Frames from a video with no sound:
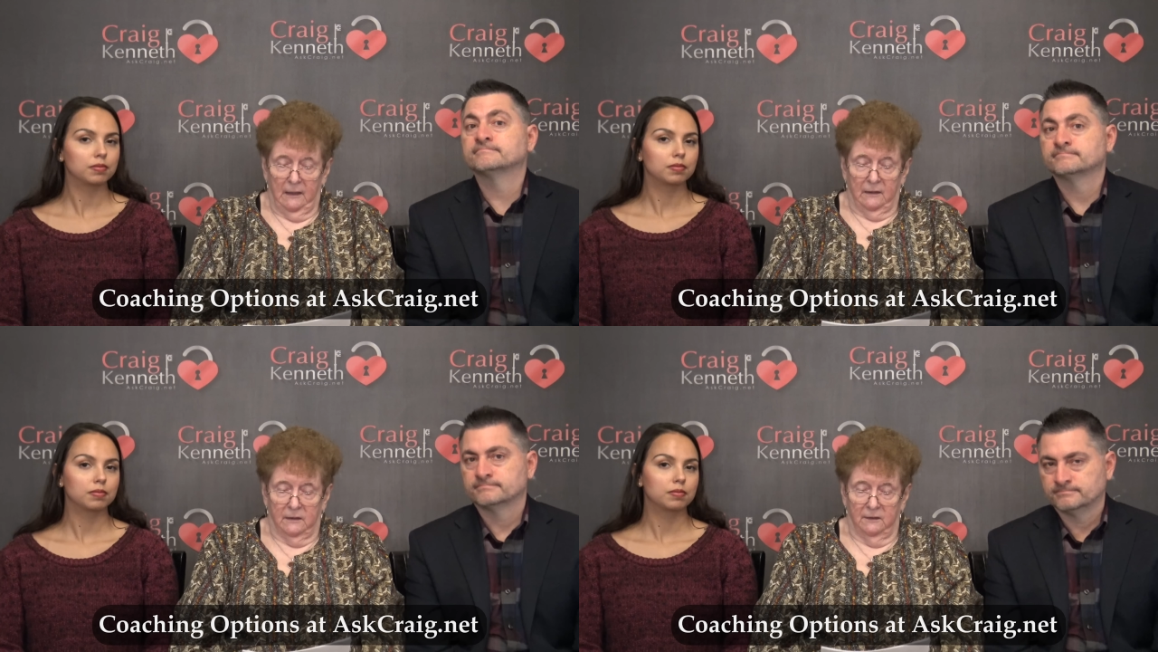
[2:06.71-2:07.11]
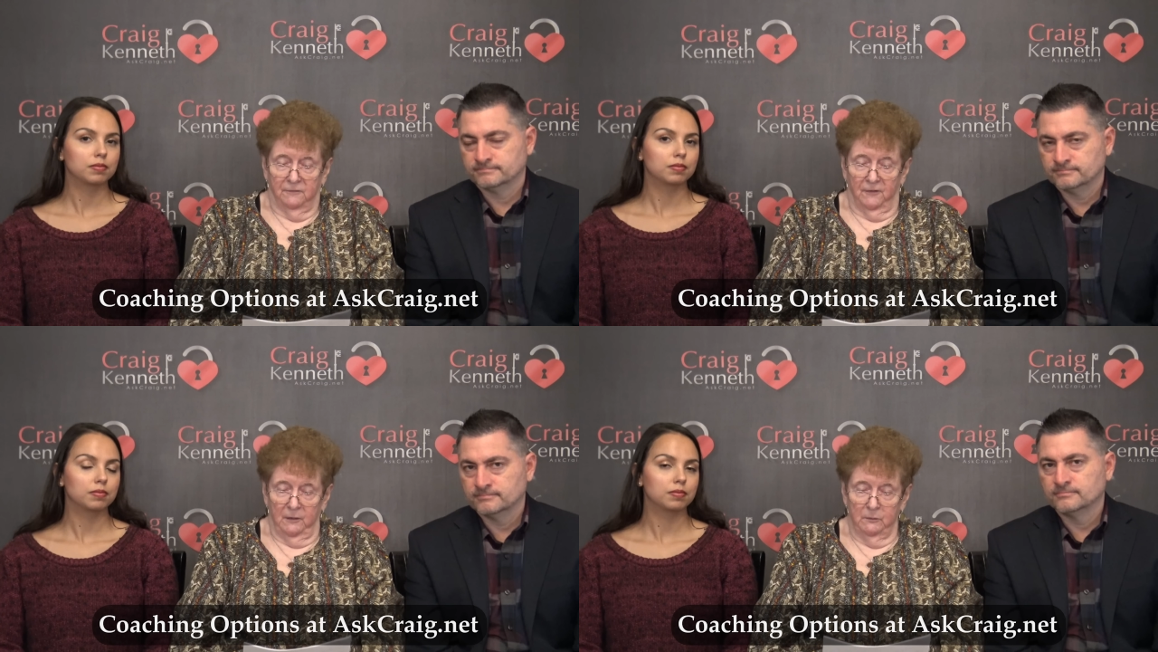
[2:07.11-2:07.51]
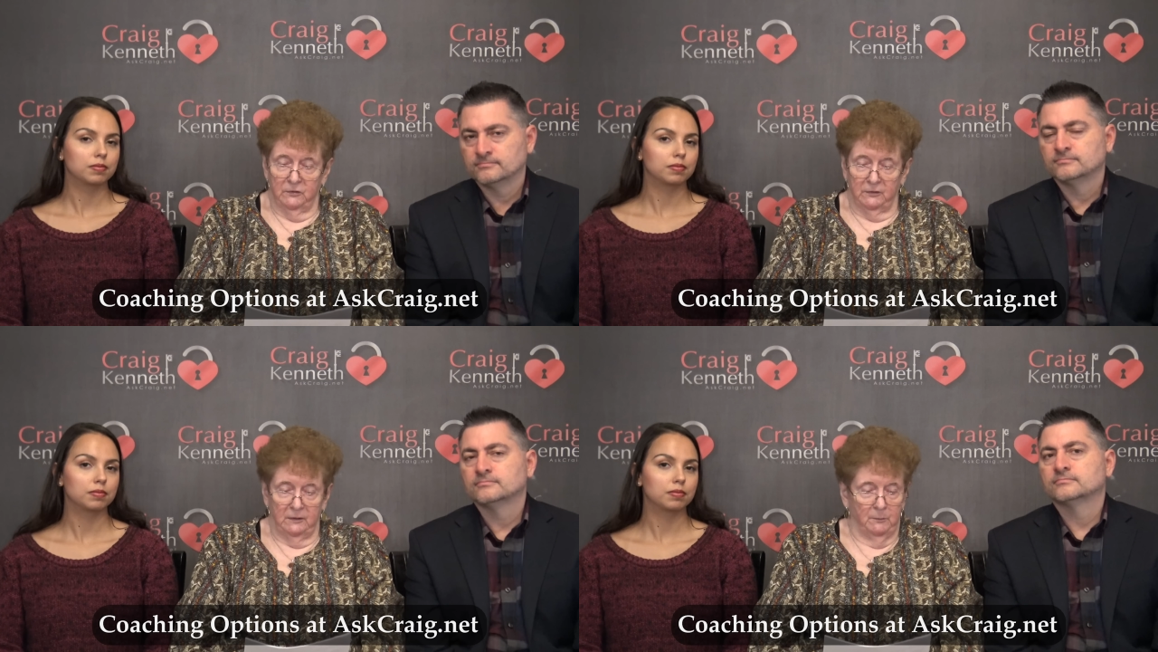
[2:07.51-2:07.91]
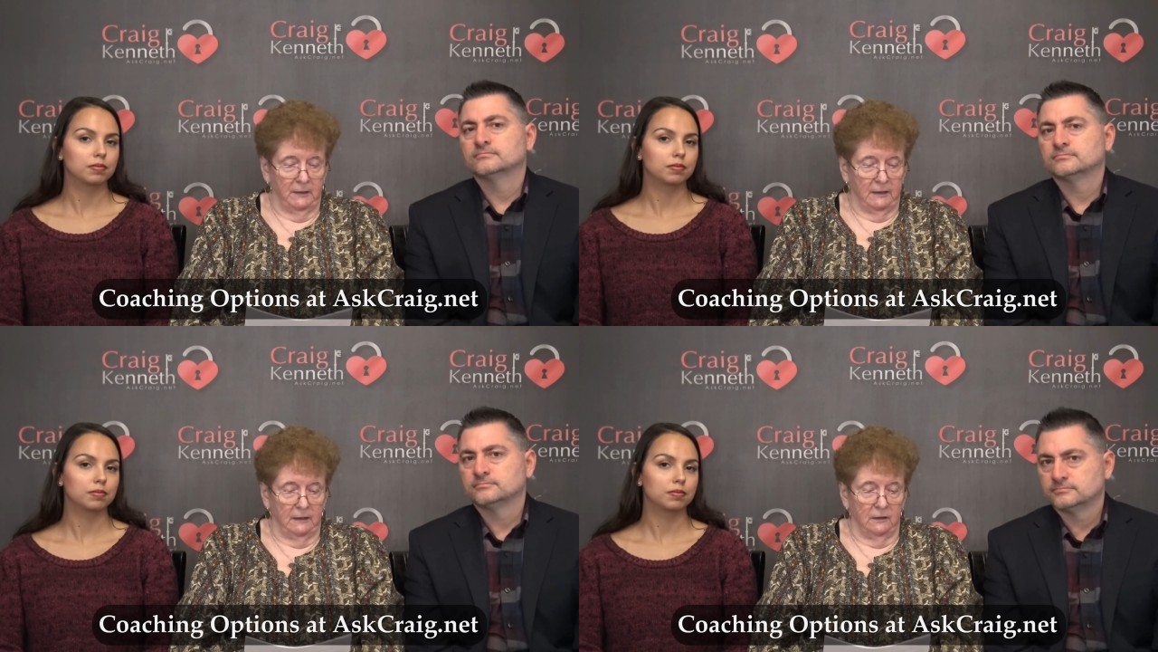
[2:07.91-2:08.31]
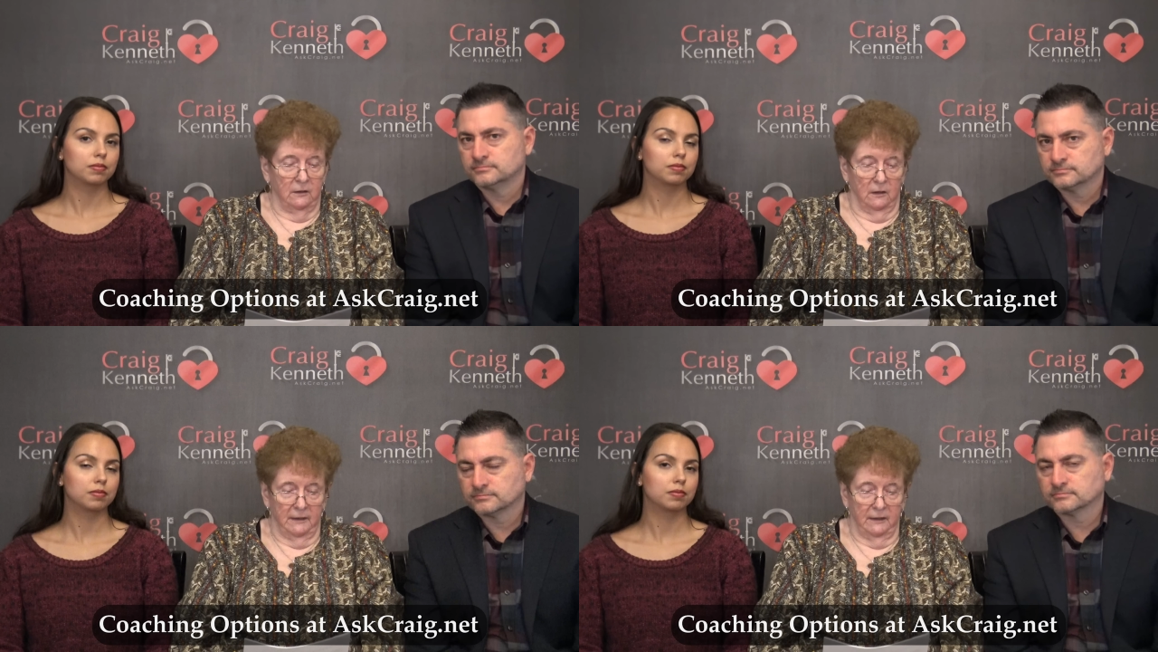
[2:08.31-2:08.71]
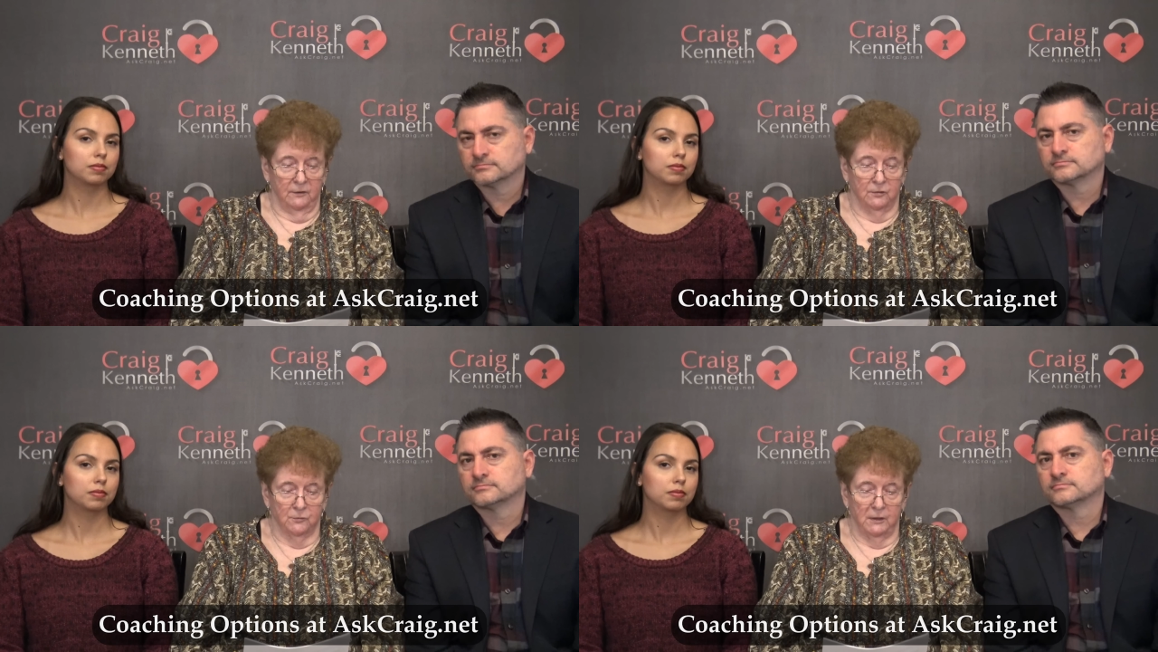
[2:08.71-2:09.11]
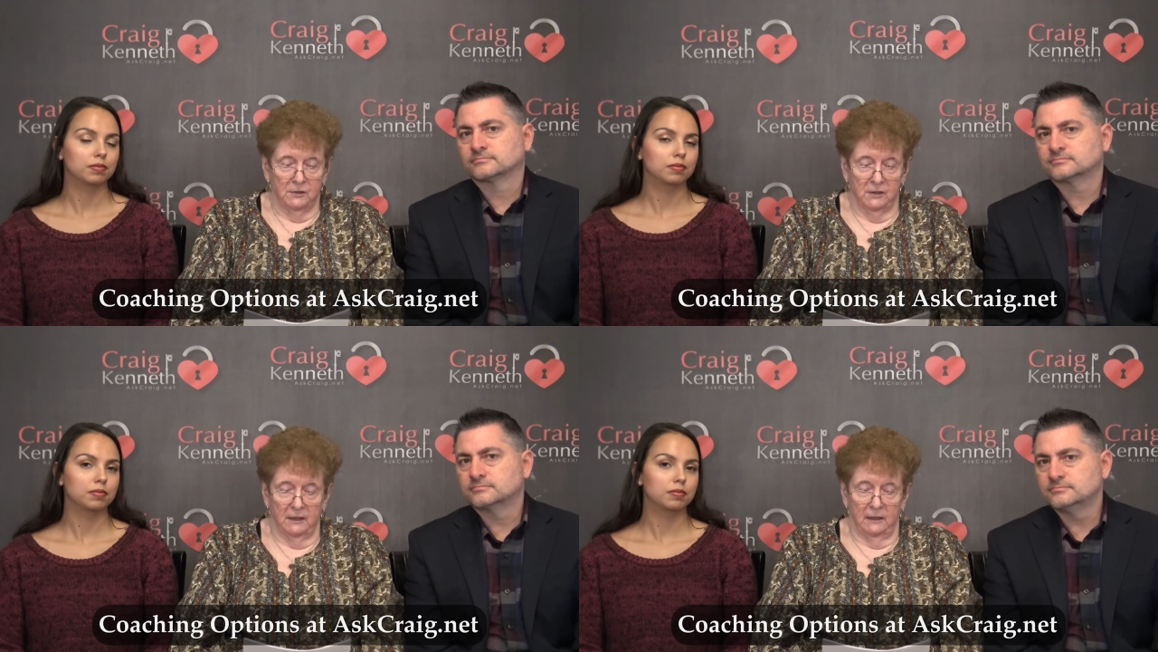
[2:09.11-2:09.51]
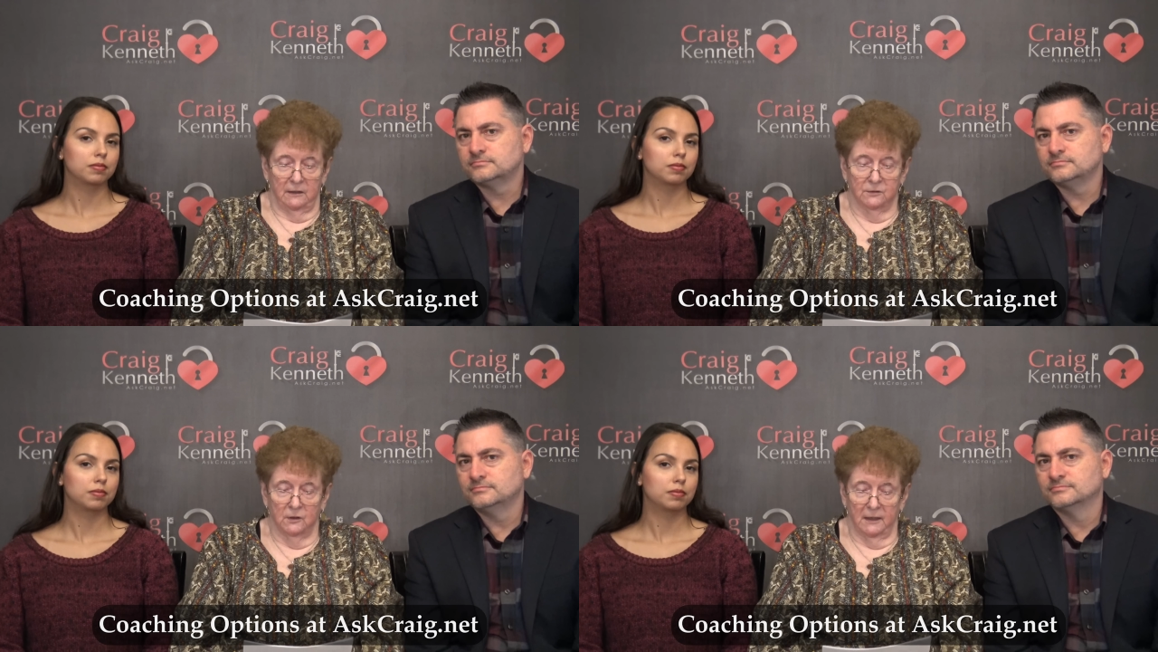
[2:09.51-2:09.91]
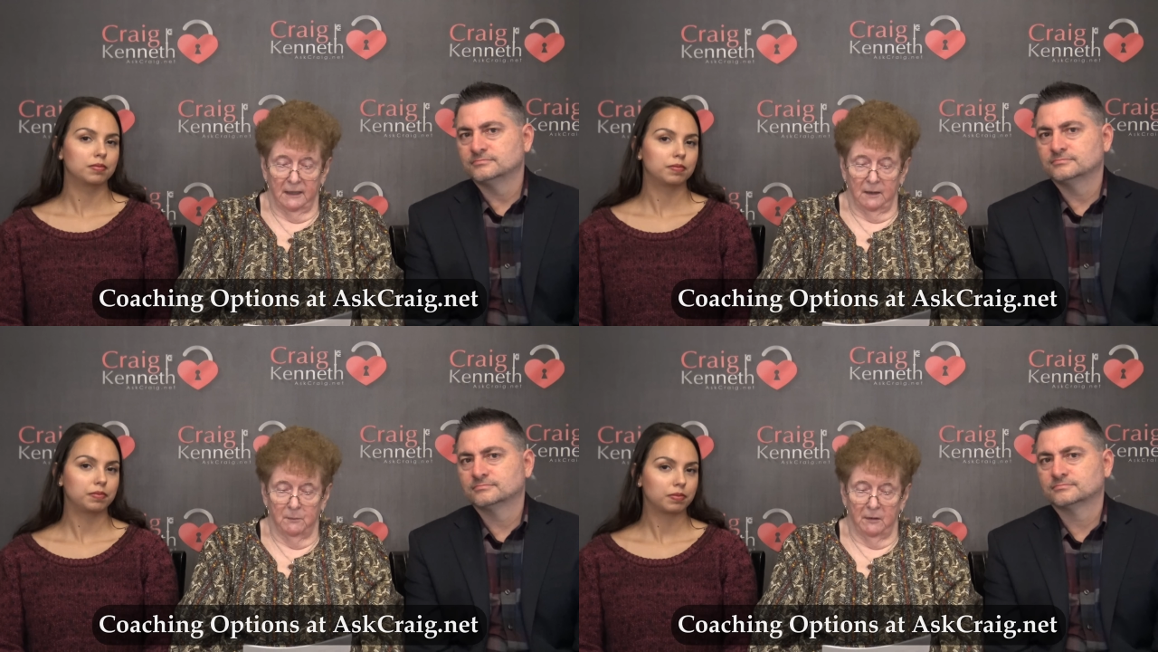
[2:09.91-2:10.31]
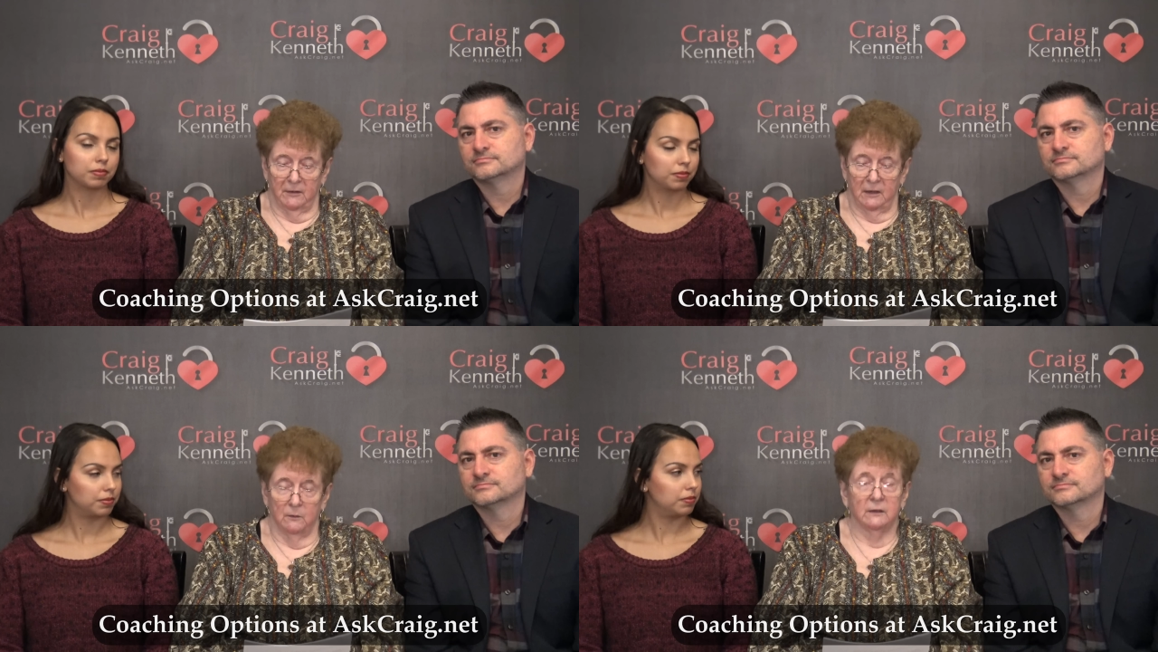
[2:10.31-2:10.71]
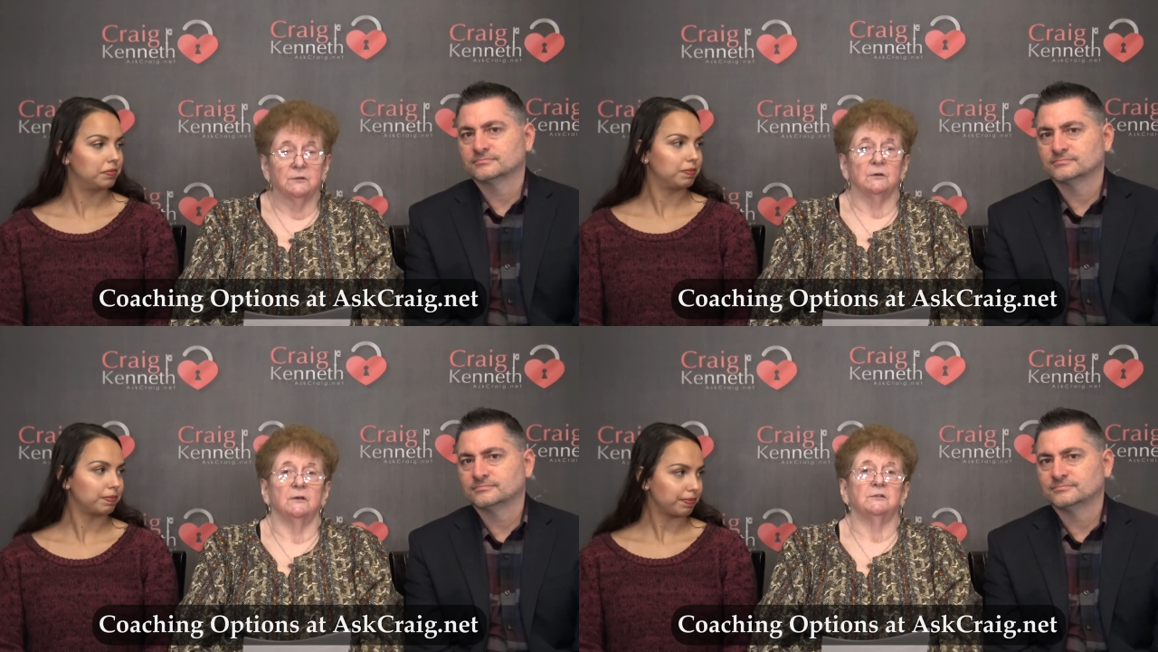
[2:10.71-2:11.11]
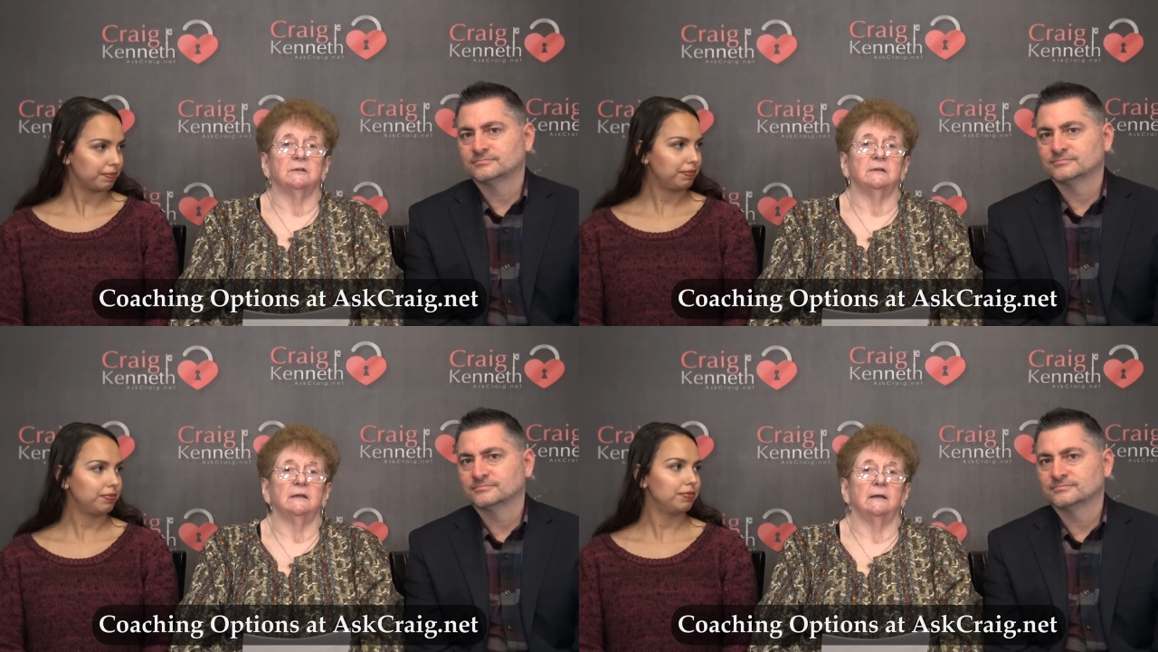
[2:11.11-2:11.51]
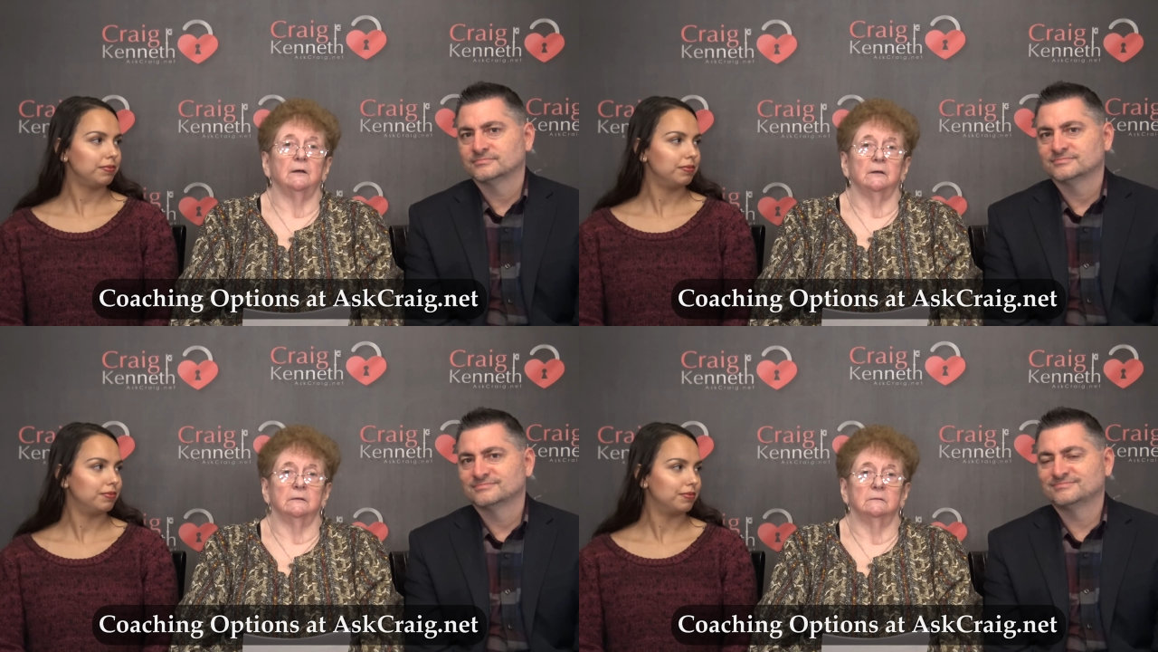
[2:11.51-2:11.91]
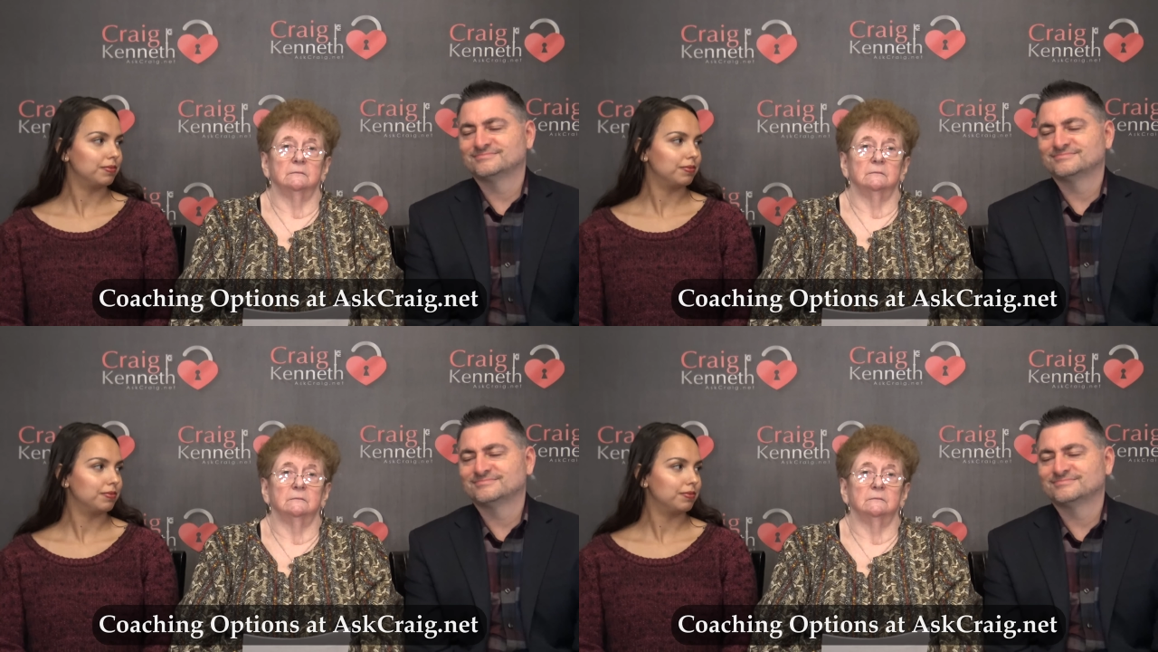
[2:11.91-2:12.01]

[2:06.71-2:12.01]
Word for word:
Speaker 1: they famously begin yawning, stretching, and talking about how exhausted they are.